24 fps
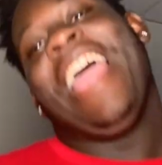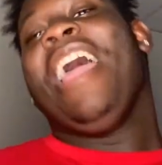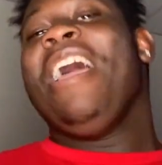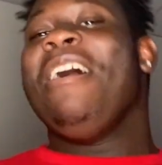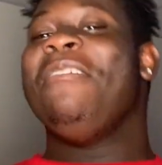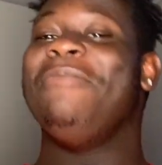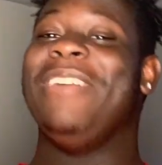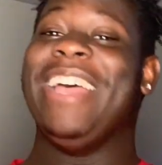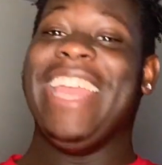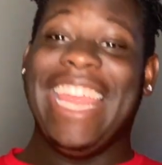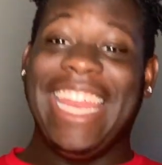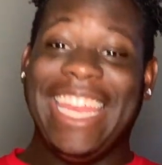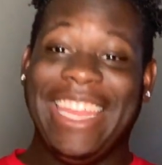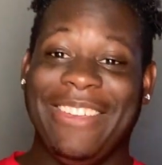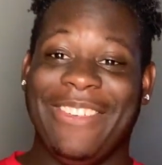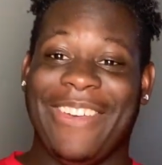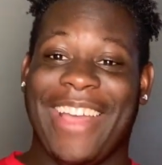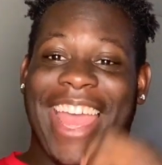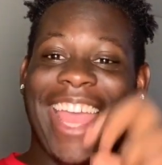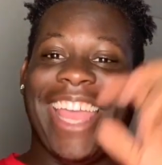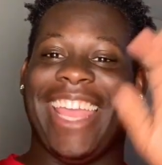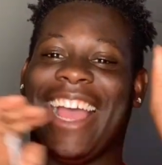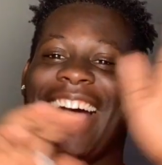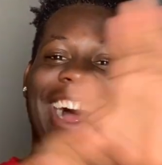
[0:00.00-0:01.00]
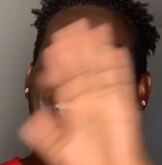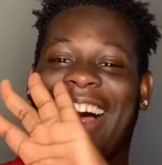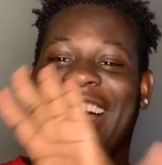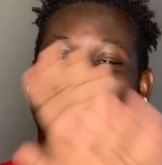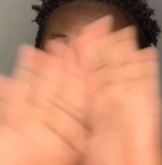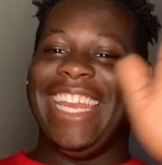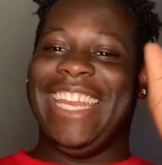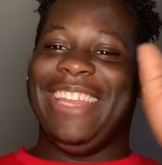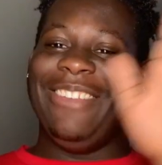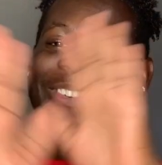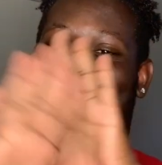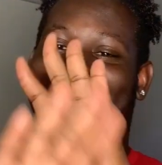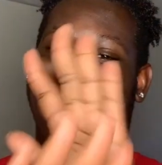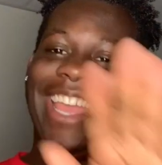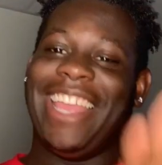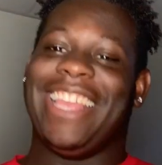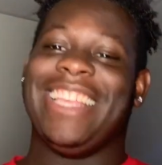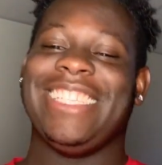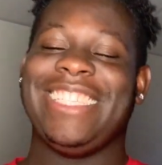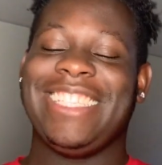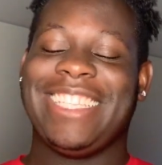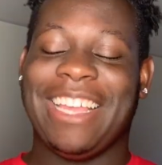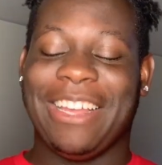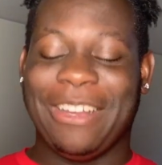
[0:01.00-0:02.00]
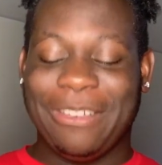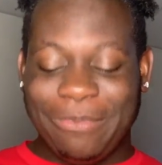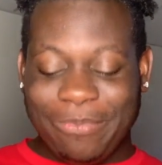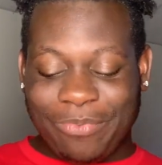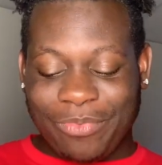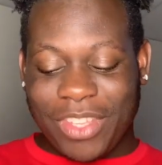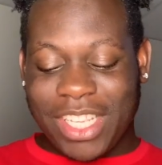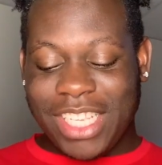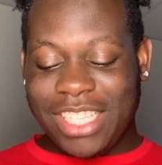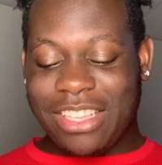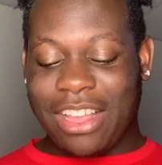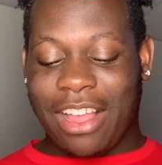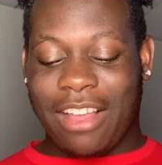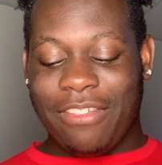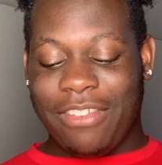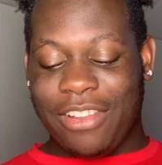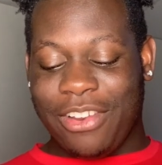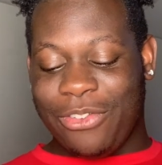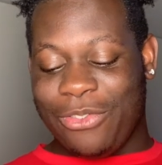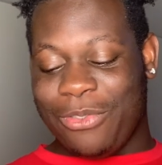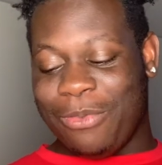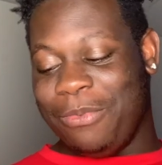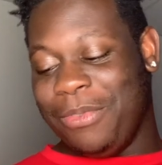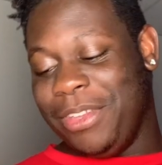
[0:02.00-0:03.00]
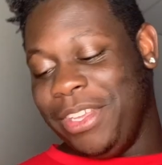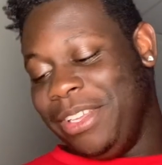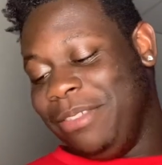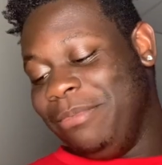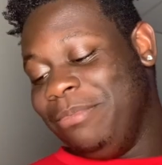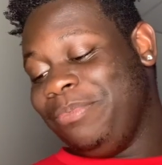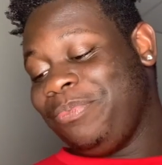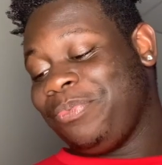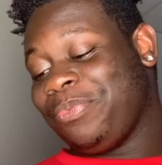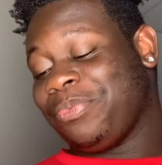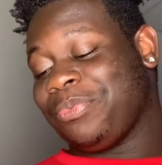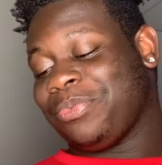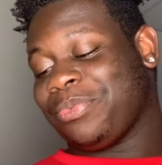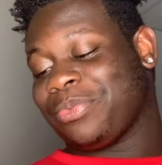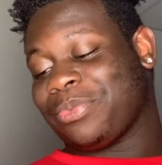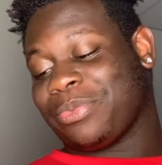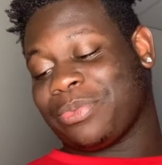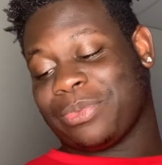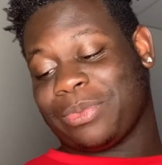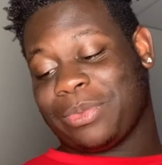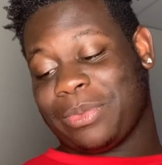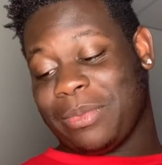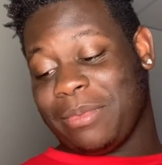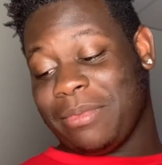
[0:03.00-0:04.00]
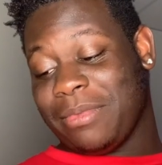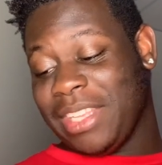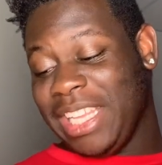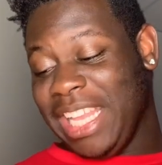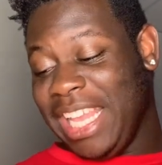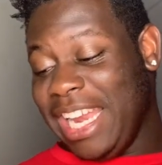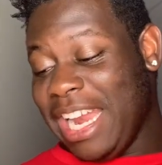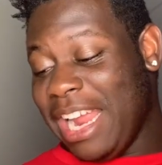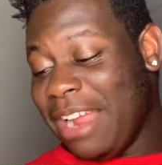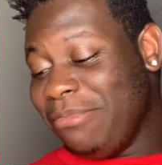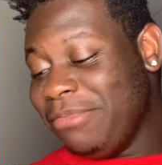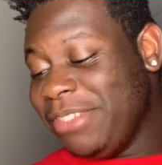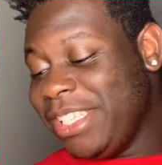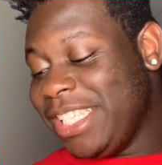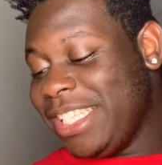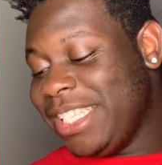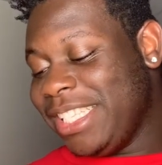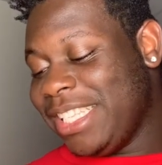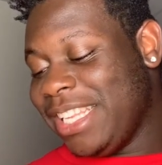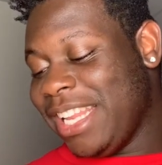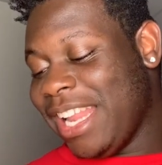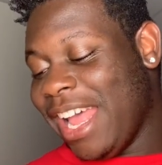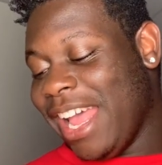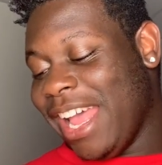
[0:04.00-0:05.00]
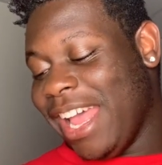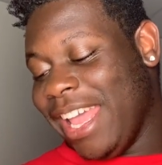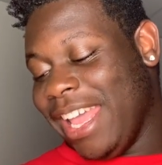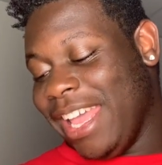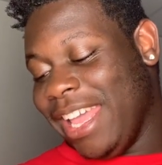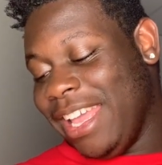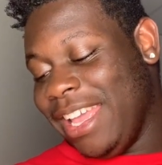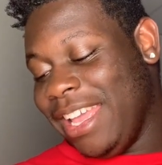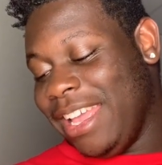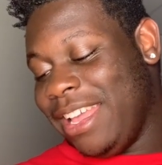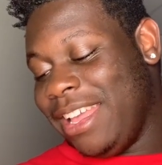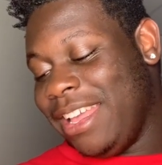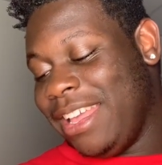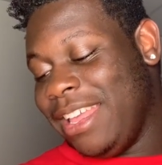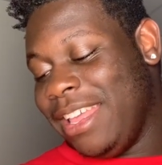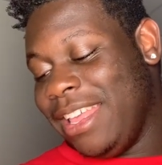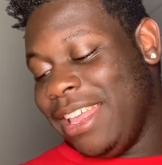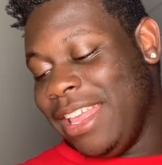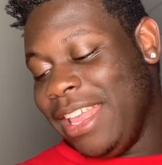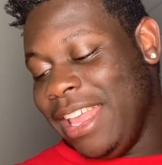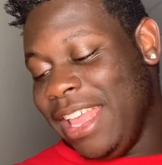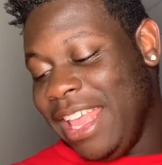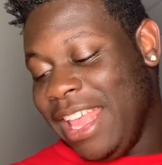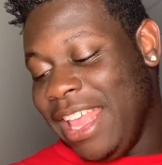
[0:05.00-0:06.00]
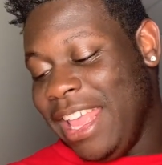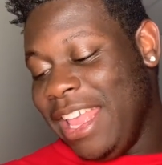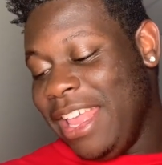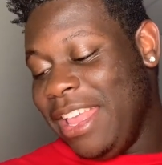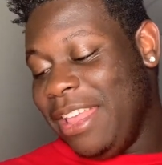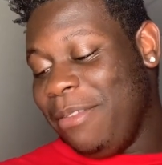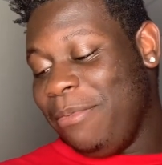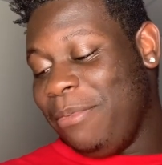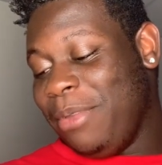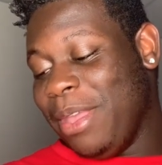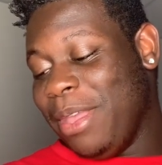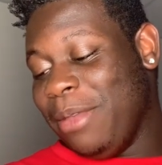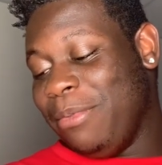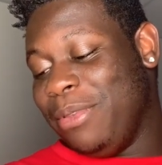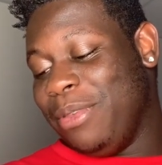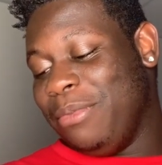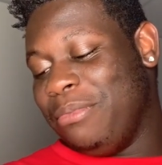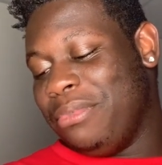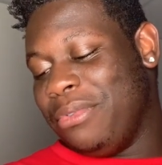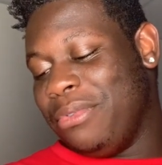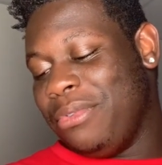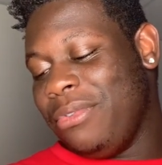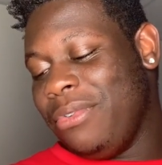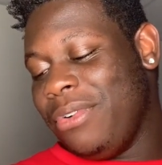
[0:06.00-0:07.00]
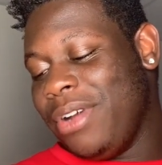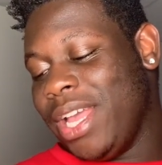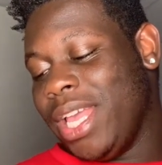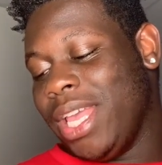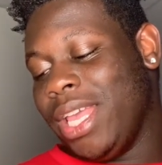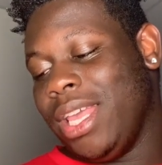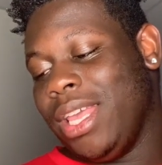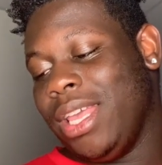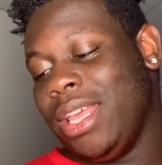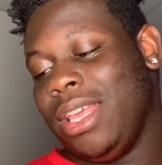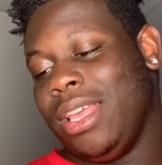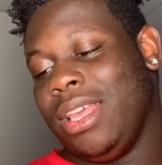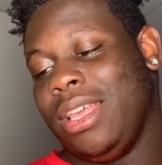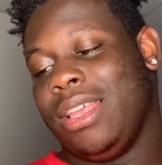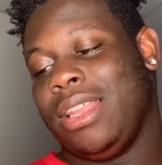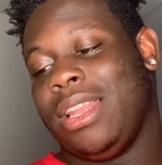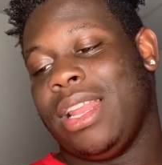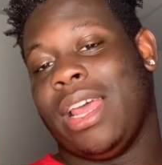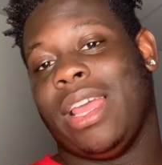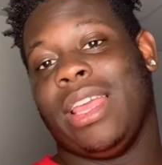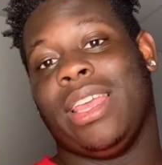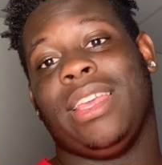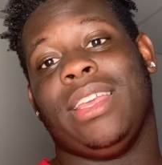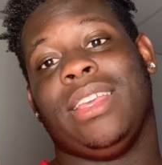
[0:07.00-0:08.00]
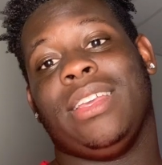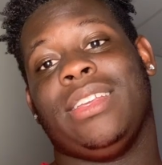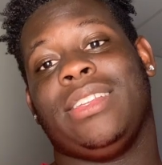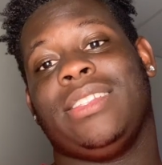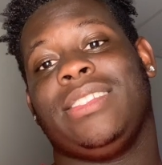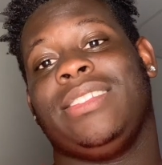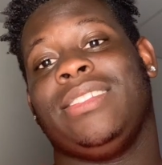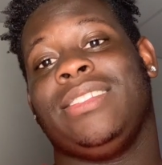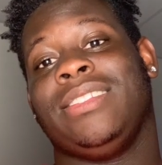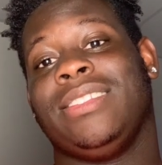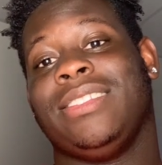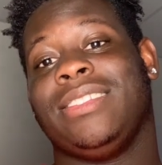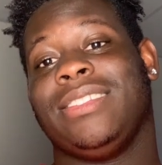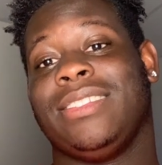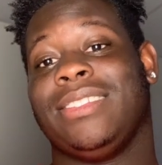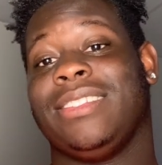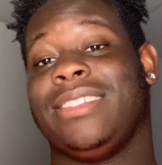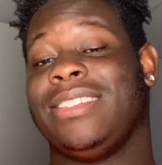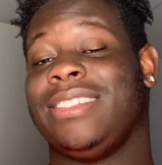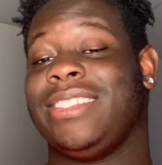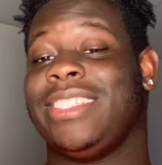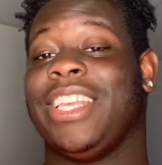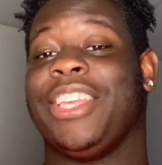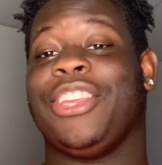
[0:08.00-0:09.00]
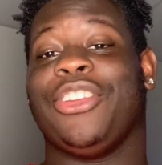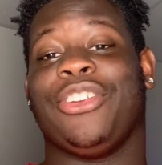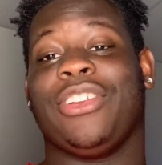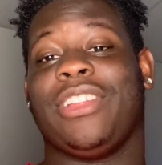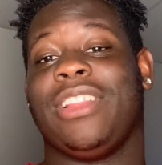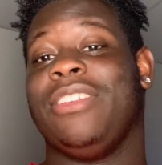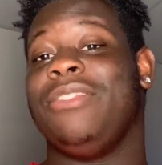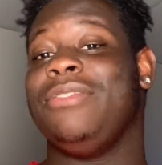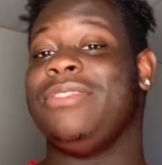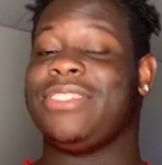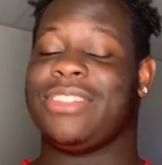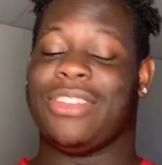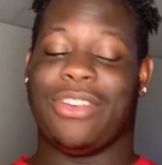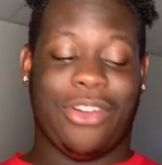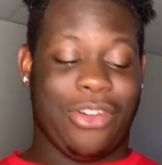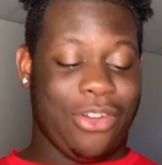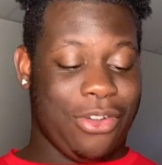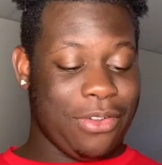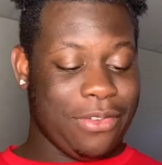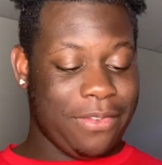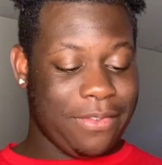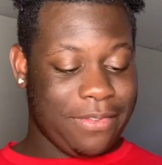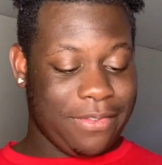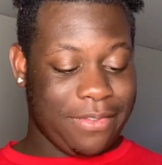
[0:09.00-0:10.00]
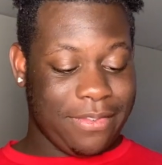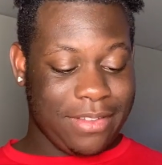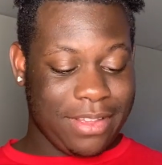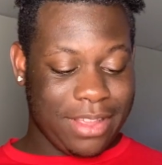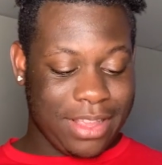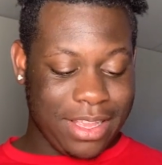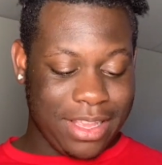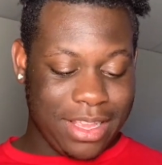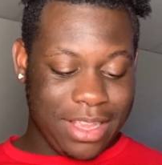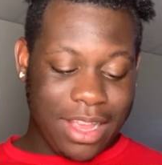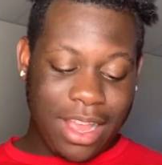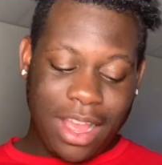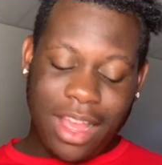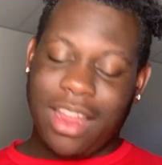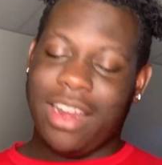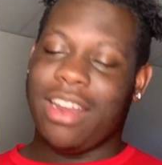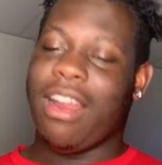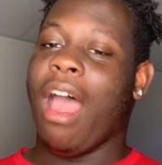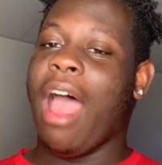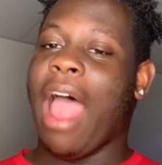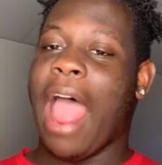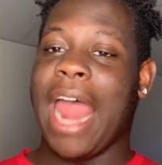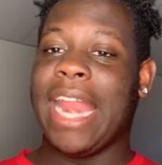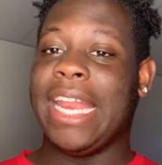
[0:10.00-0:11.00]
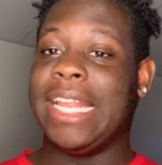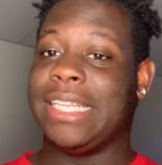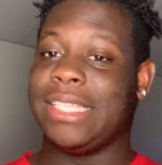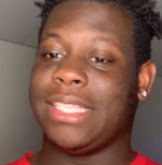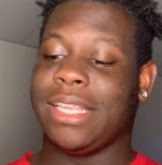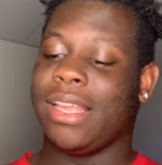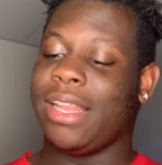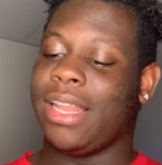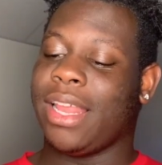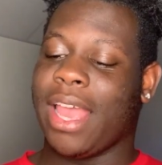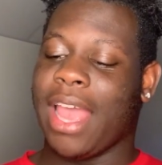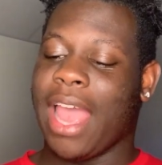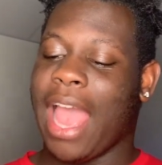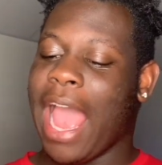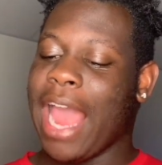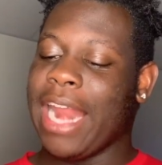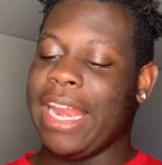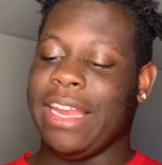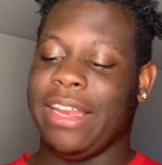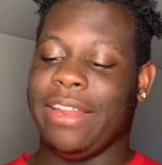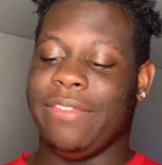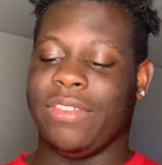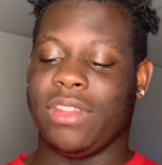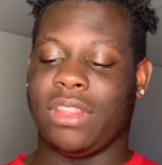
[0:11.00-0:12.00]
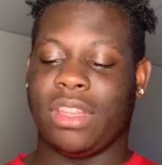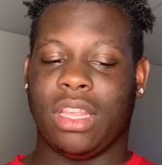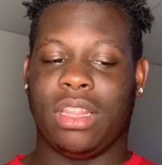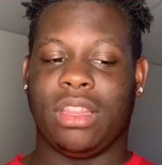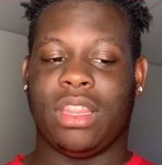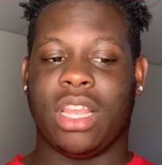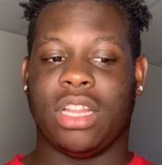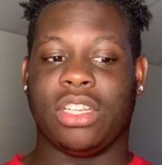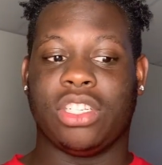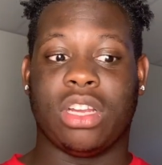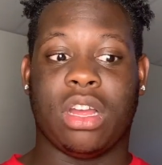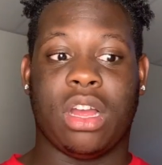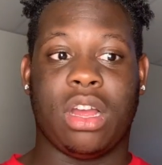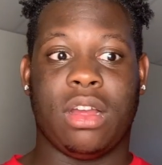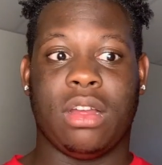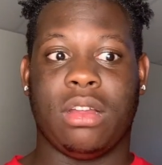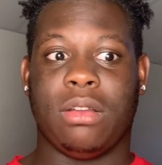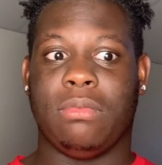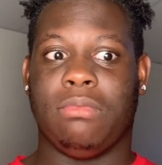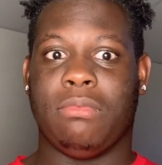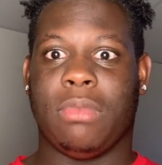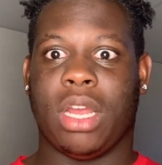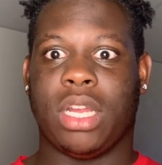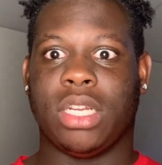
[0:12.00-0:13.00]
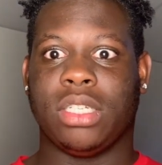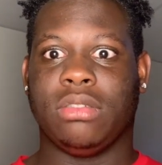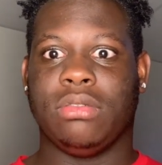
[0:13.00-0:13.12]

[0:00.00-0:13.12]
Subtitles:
But anyway, y'all. So he started feeling on me, and I'm just like, baby boy, like, take your clothes off. No, I didn't say that. I didn't even think that, y'all. Mind you,